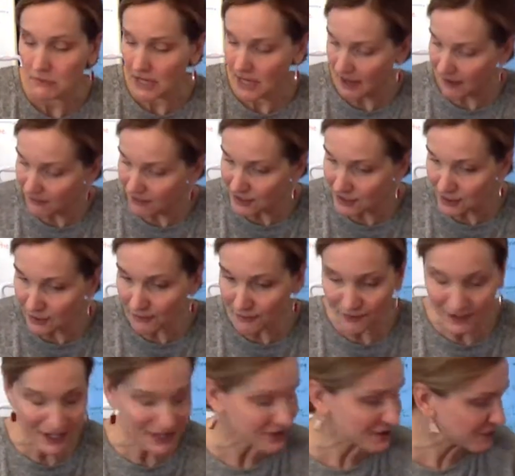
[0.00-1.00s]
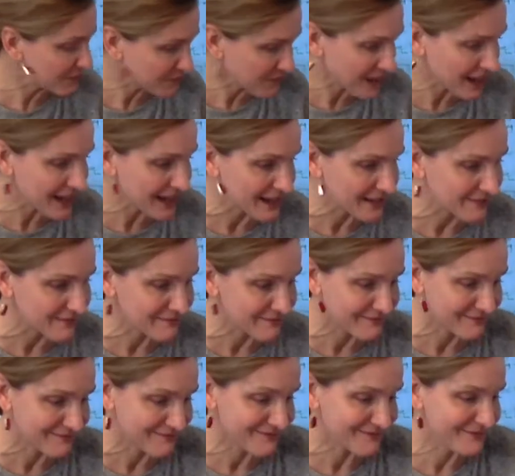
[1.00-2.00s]
have a new friend, you're right.
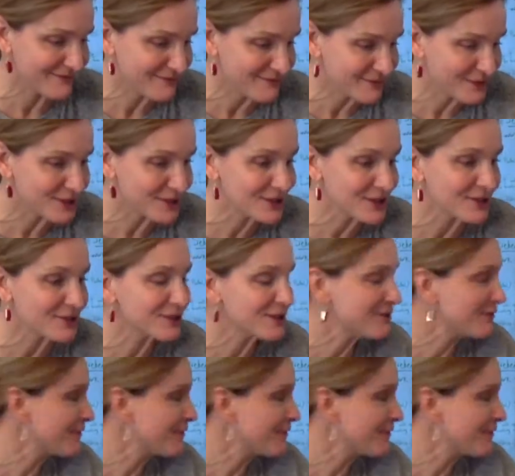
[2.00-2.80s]
Where's our new